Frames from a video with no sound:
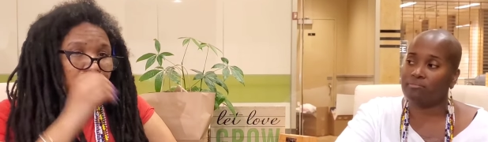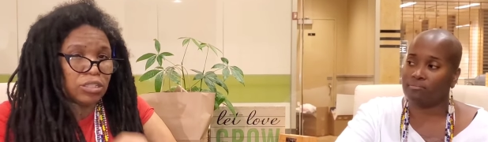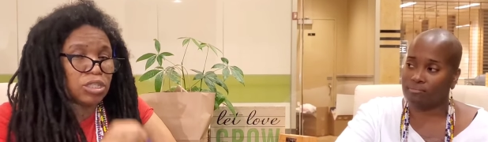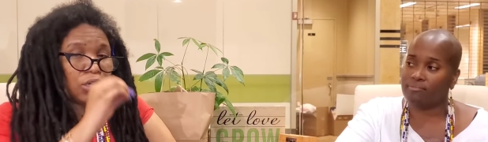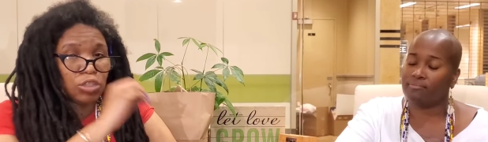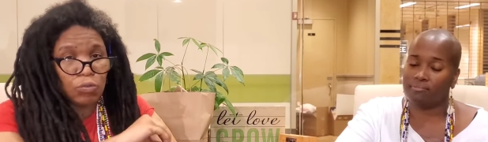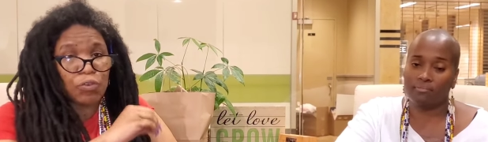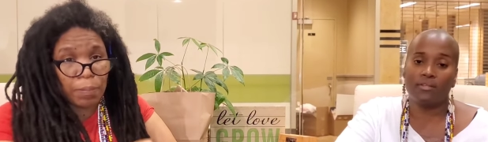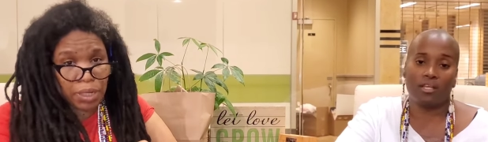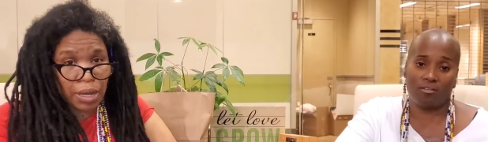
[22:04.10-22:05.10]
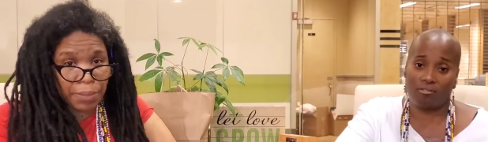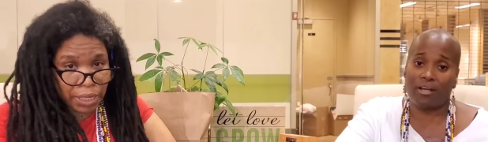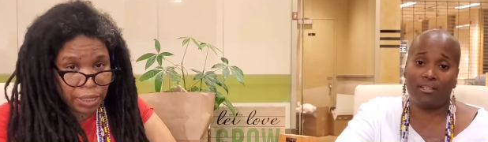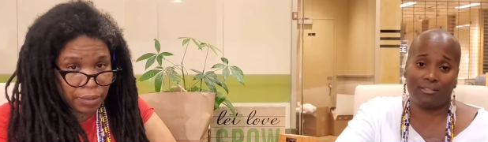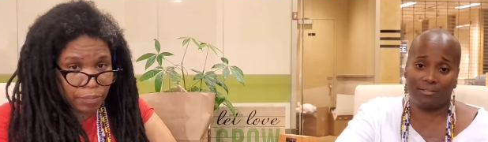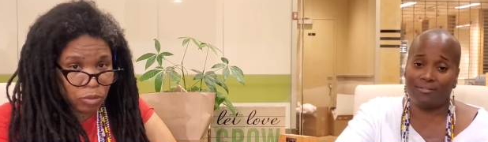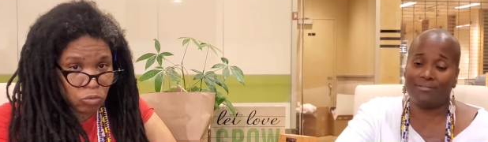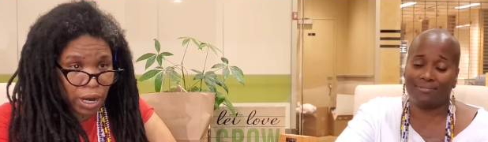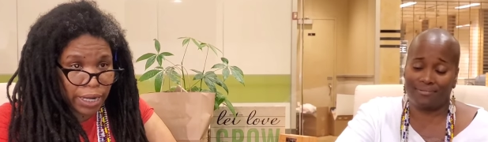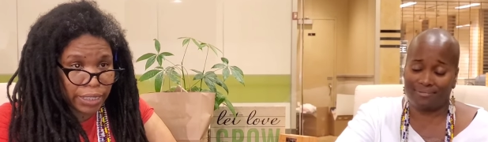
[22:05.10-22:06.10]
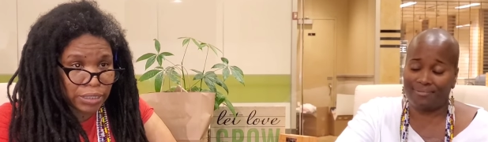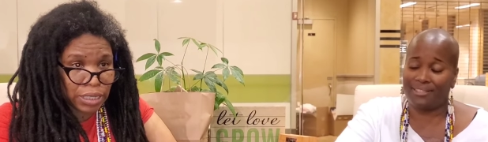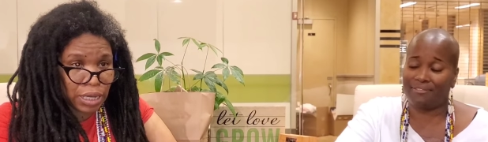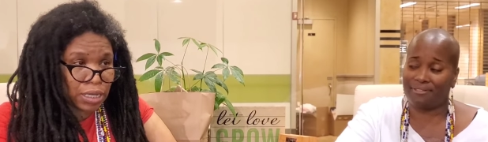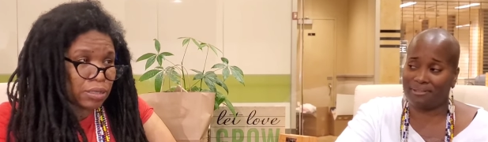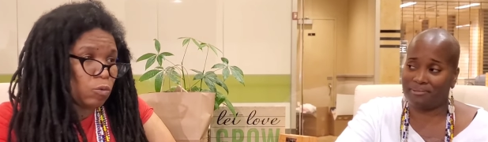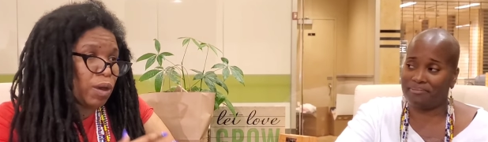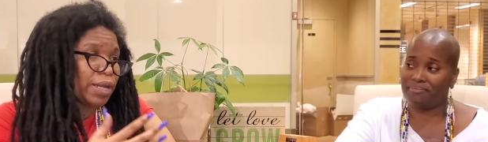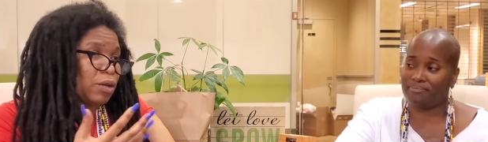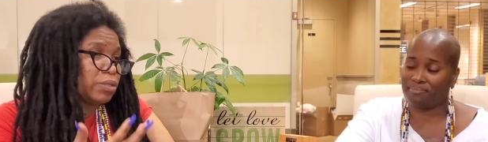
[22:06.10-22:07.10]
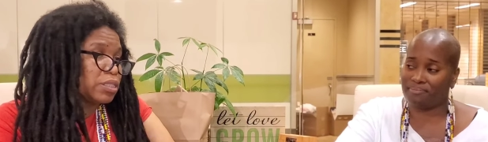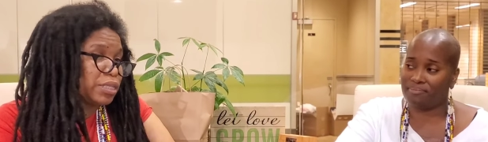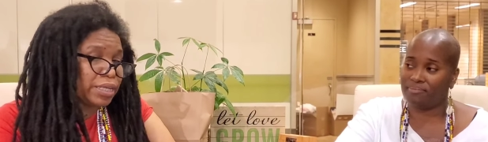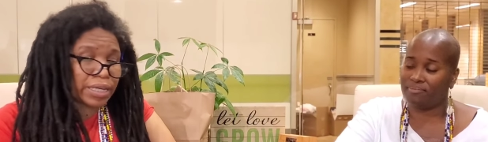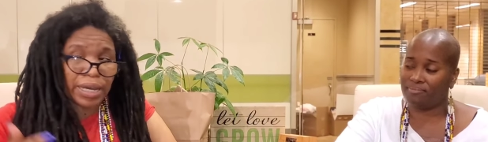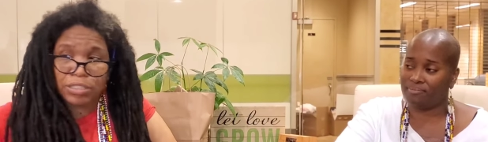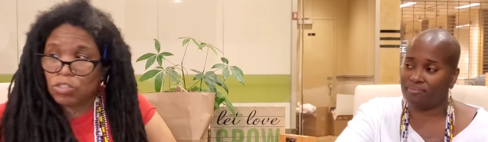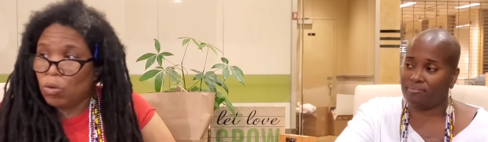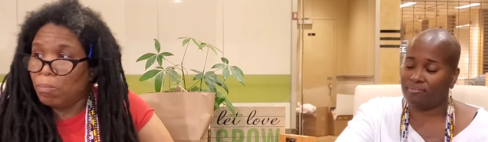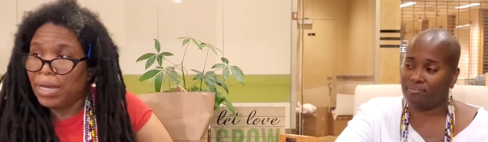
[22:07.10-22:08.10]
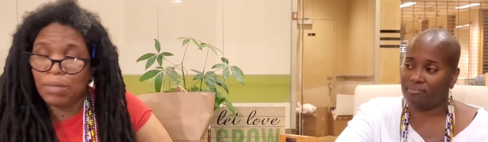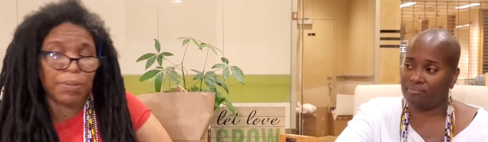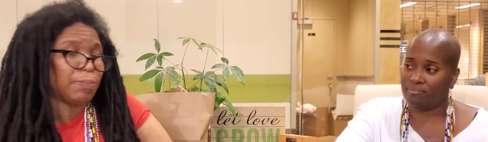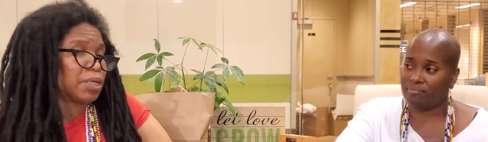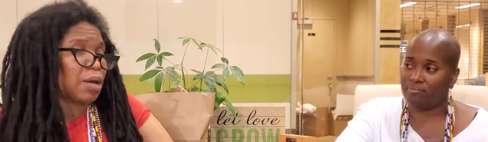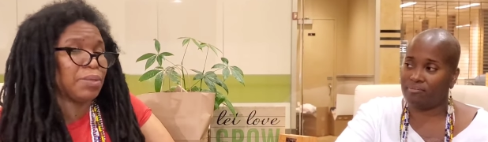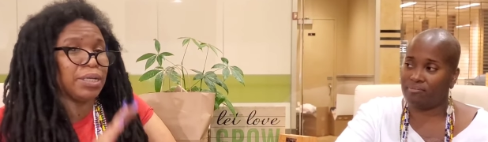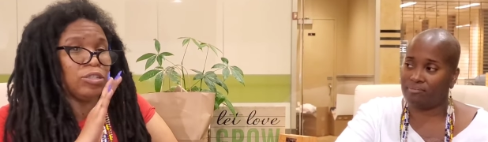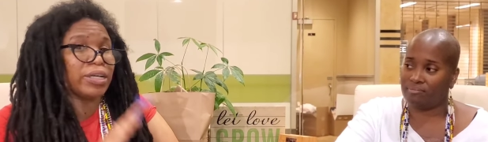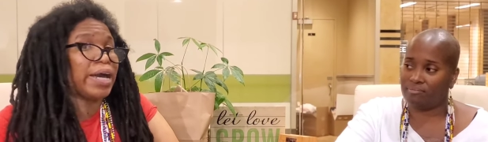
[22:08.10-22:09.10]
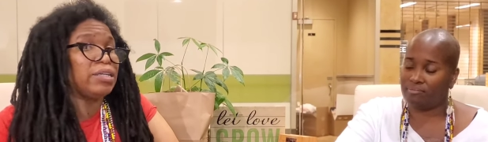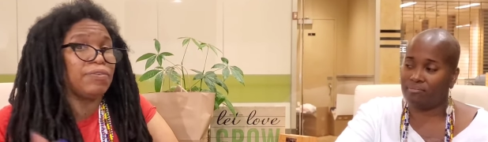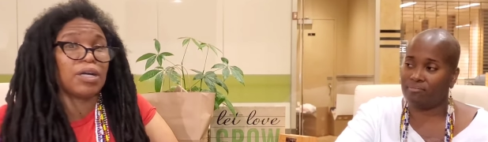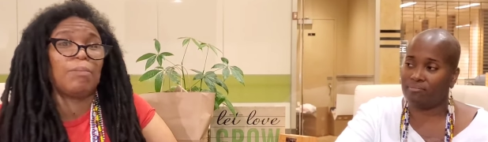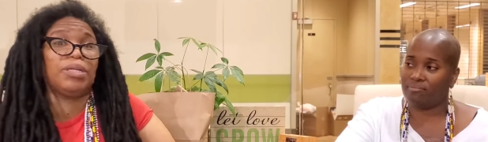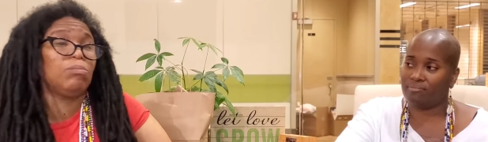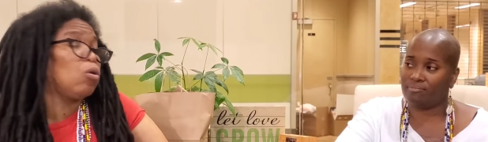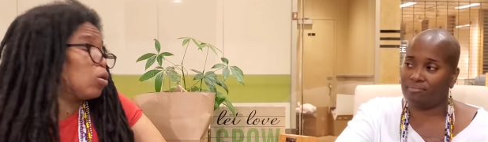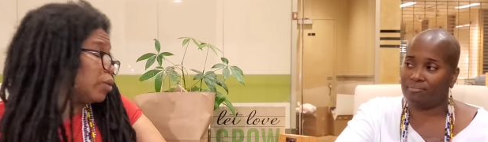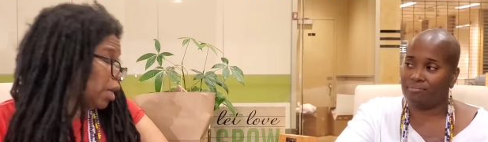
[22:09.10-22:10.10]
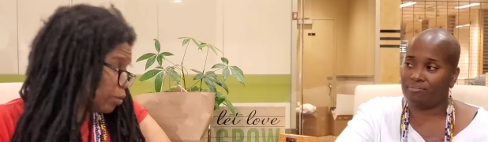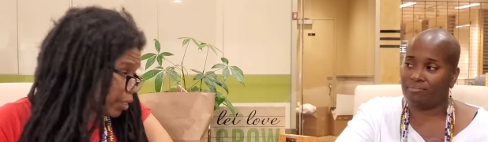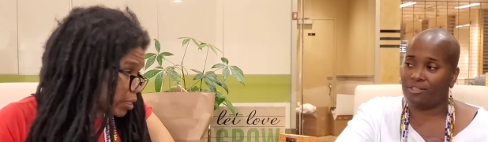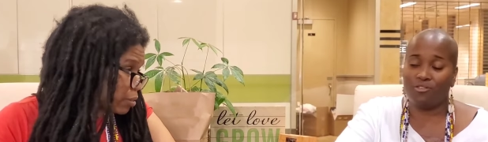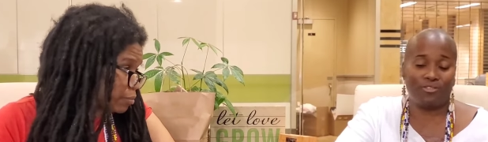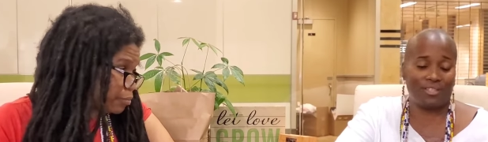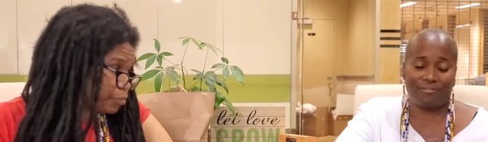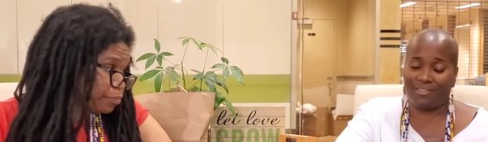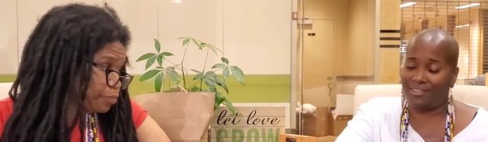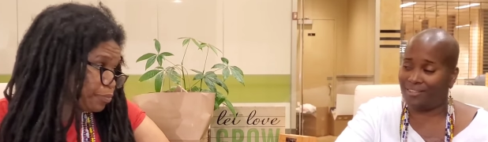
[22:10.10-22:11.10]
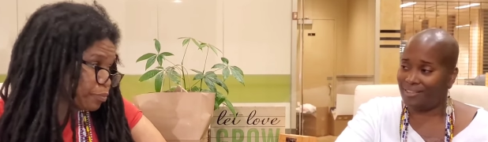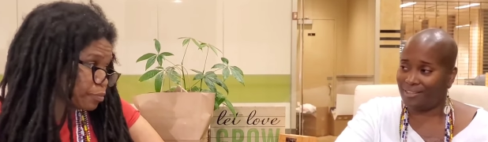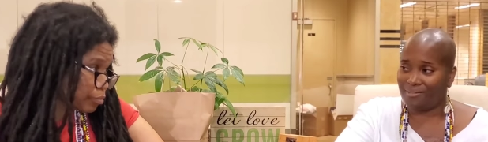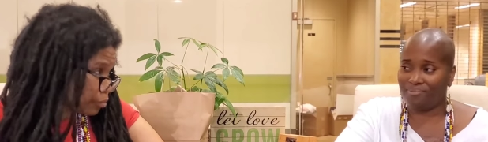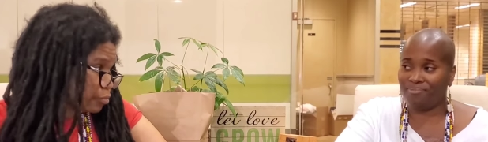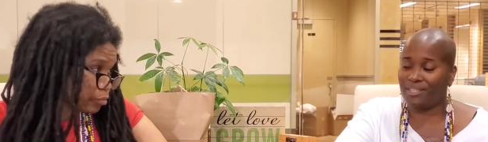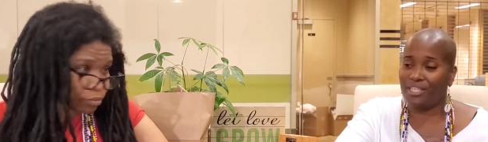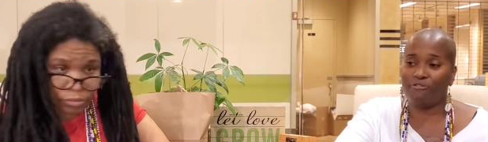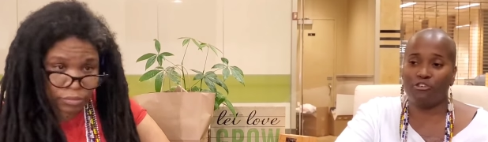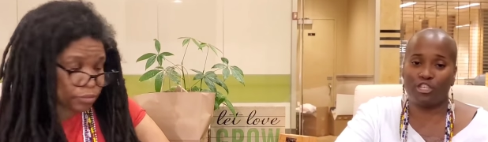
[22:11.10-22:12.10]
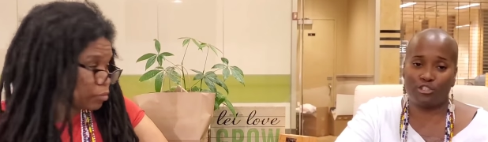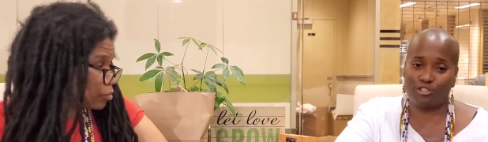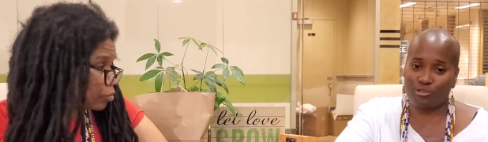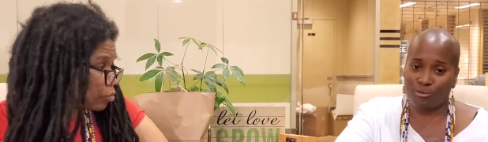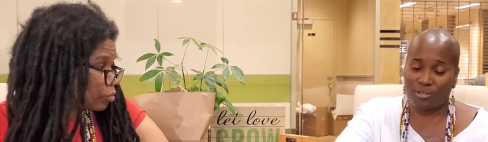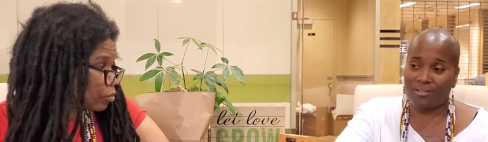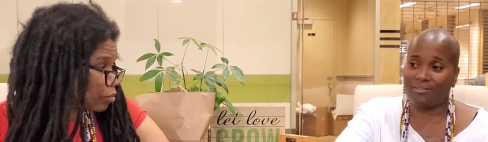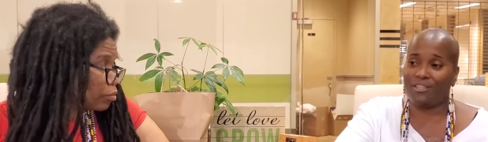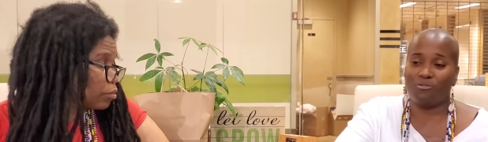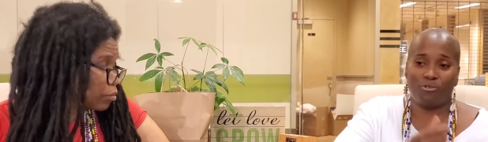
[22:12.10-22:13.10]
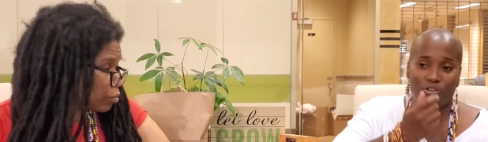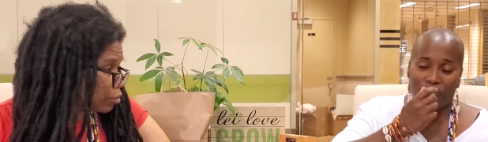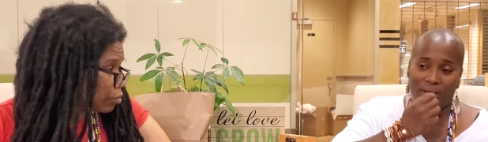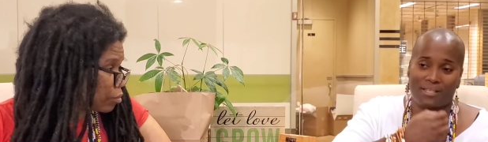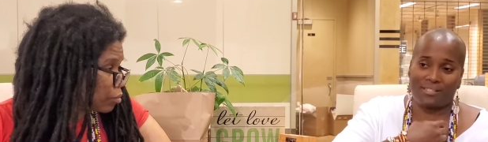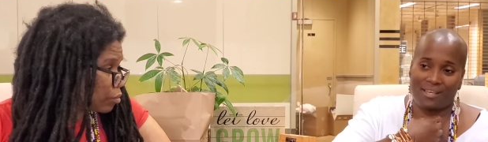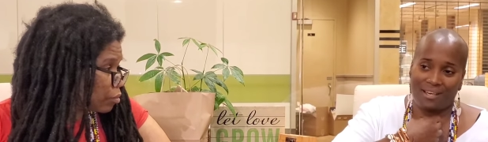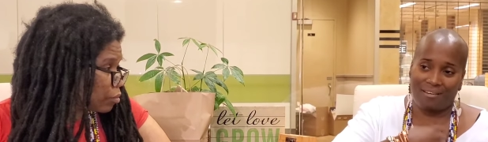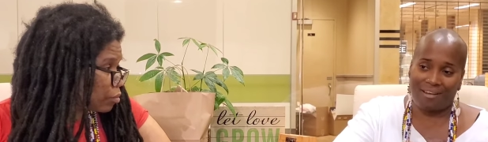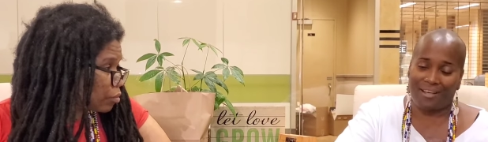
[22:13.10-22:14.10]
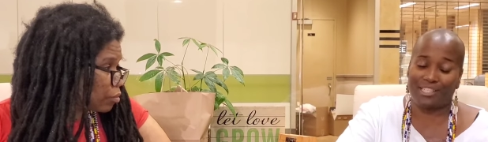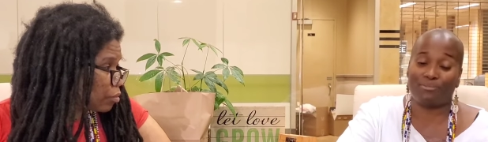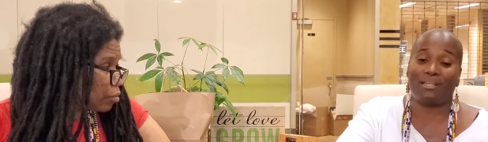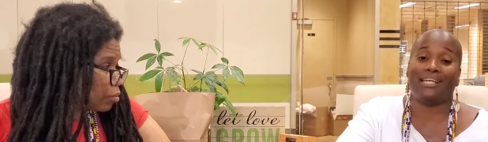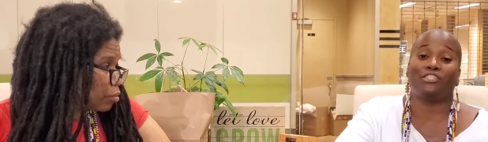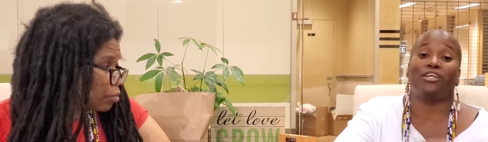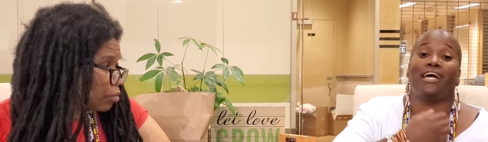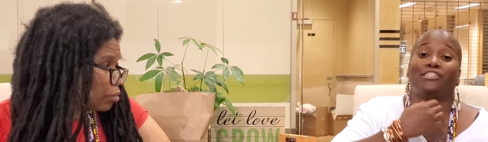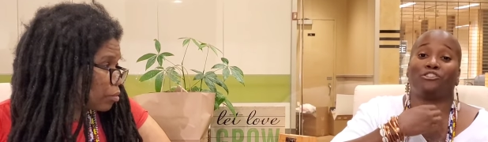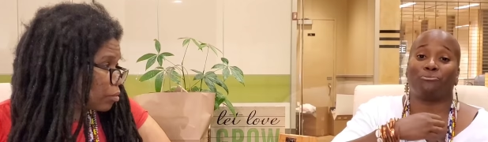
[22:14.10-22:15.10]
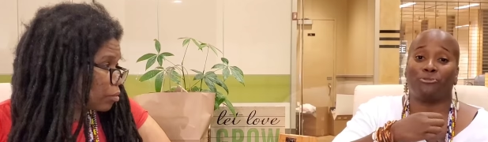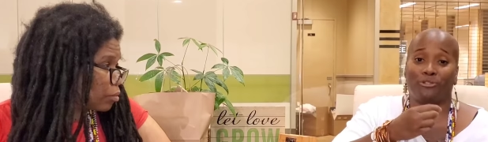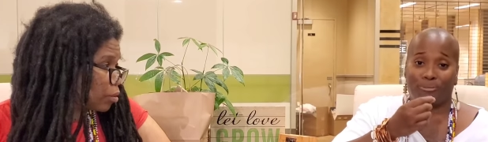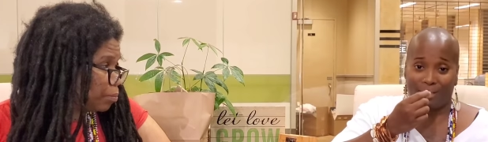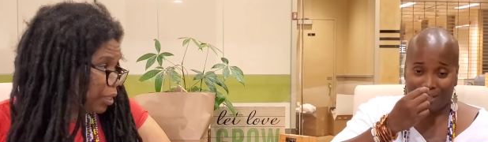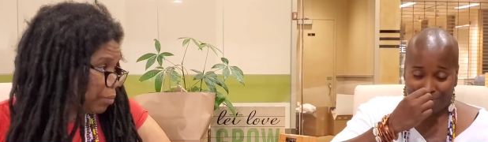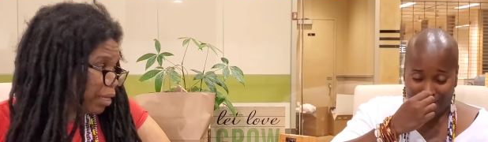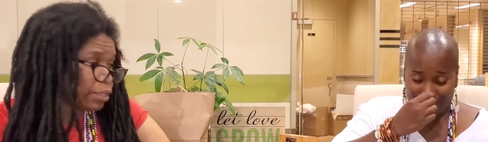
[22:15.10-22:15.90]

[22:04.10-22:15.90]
Speaker 1: deter you from coming. Right. right? Definitely. While I was sitting here, I saw many people come in. You can't even come in a mall
Speaker 2: without it. You definitely cannot. And if you're in the store and you pull your mask down, I just politely ask you to pull your mask. Pull it